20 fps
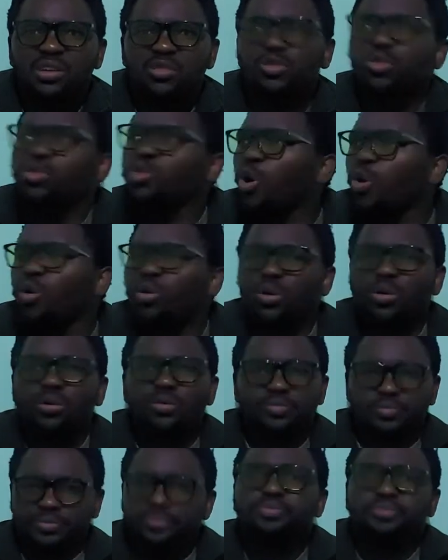
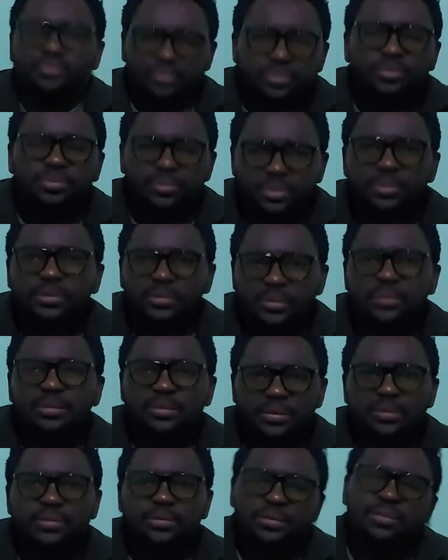
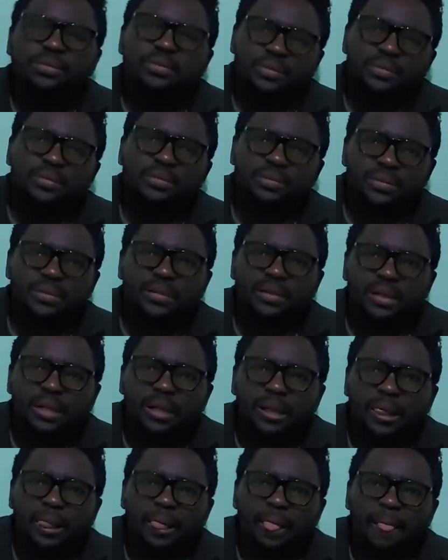Even when you're
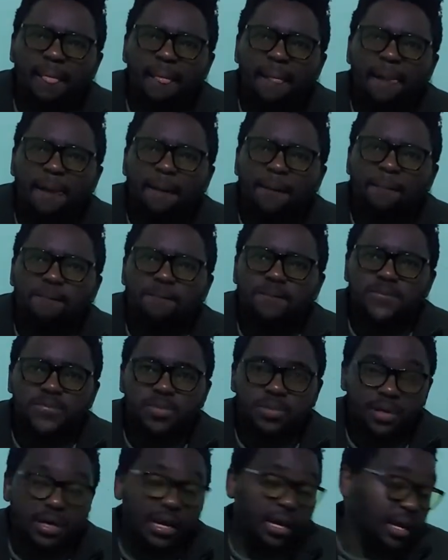filling your forms,
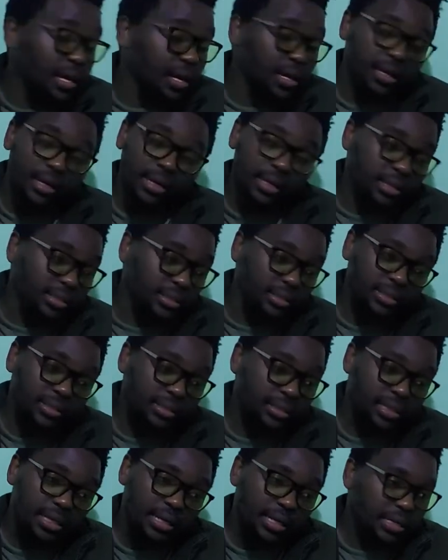bruh, like
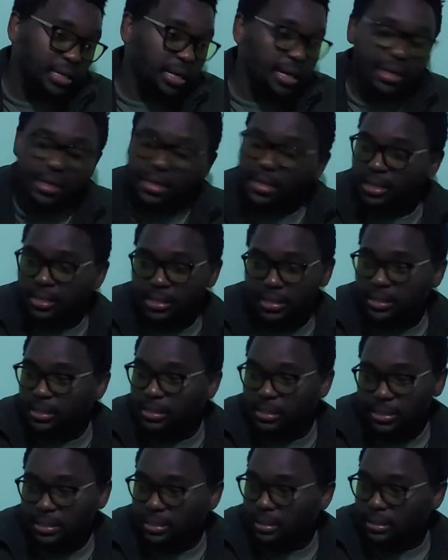online, you will never
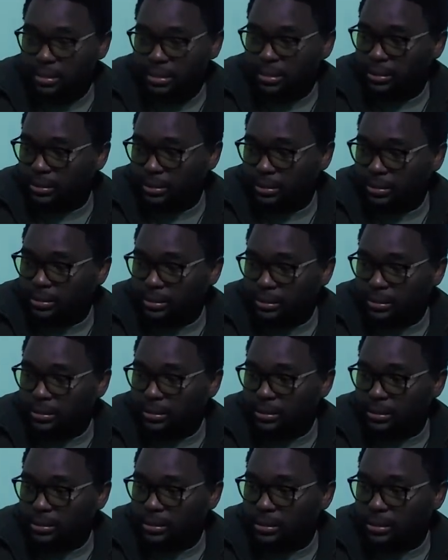see other
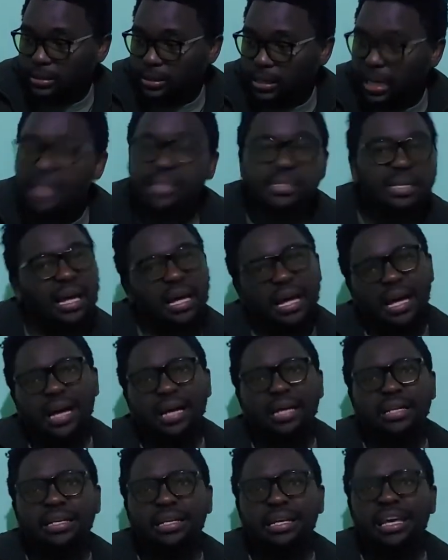languages.
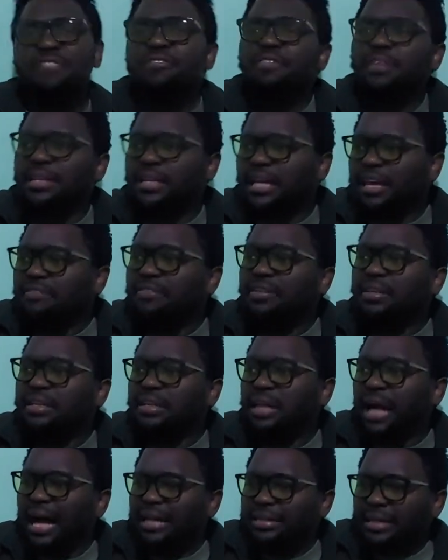Exactly.
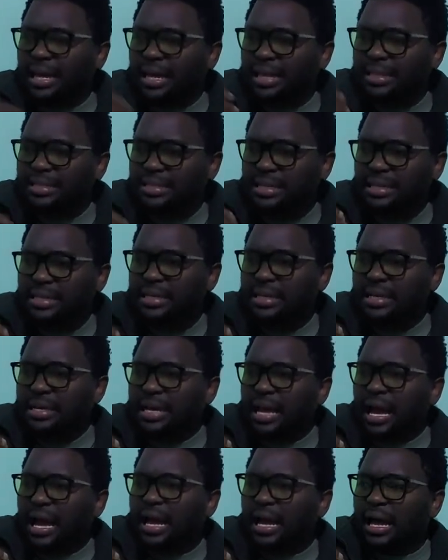Even other ethnic
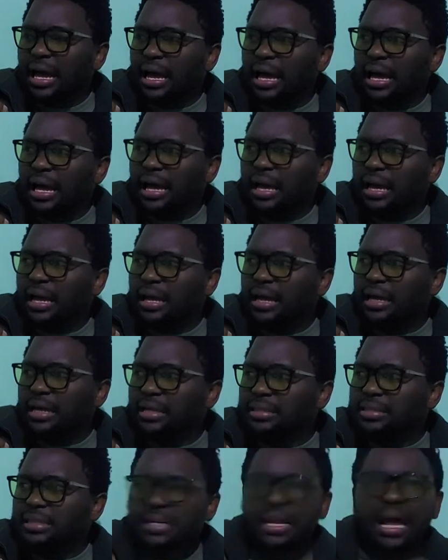
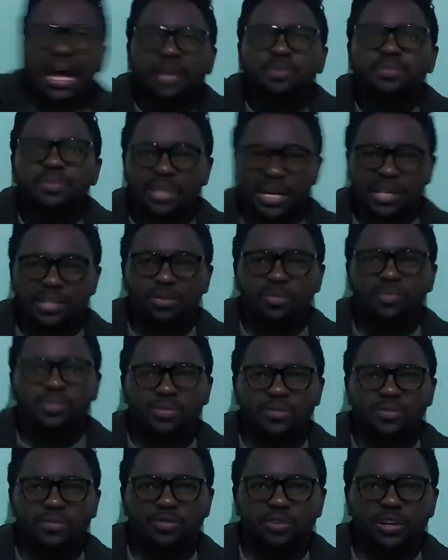tribes,
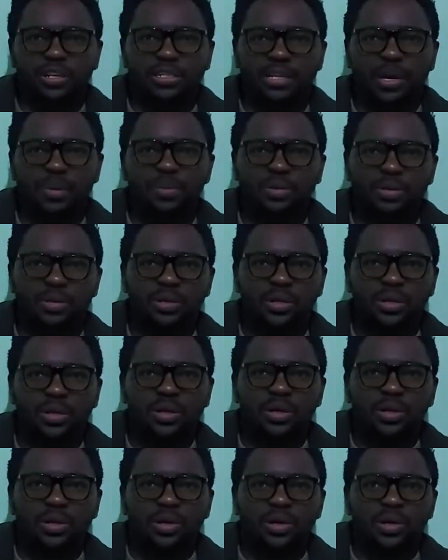for example.
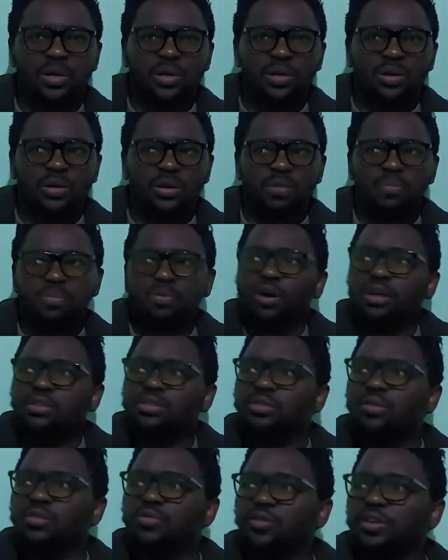
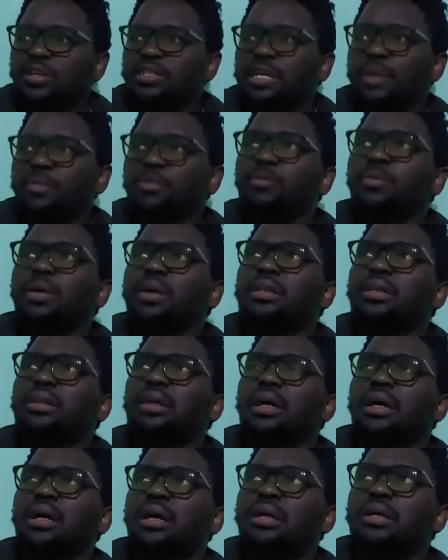Because, for example, man,
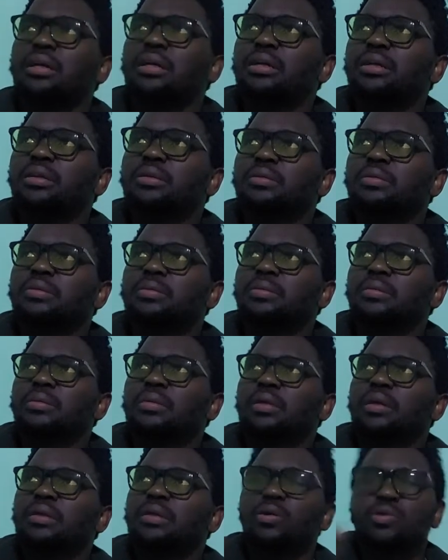
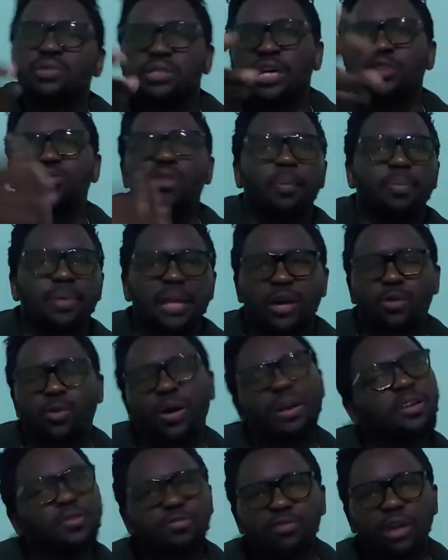they will say you are black.
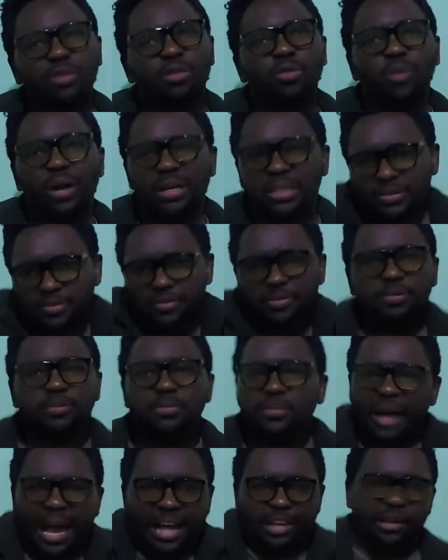What if you are not? What if
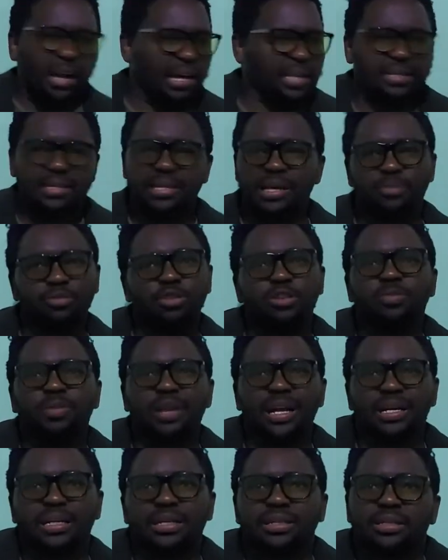I say I'm not
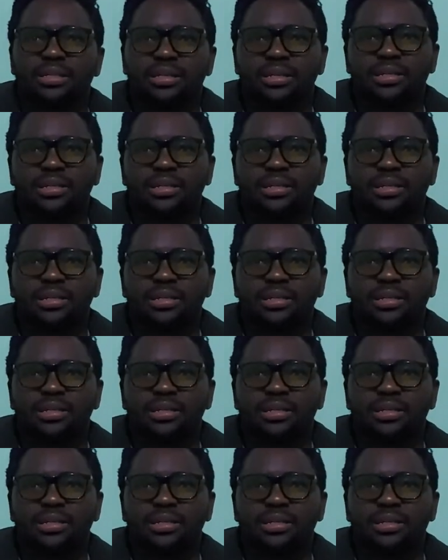black?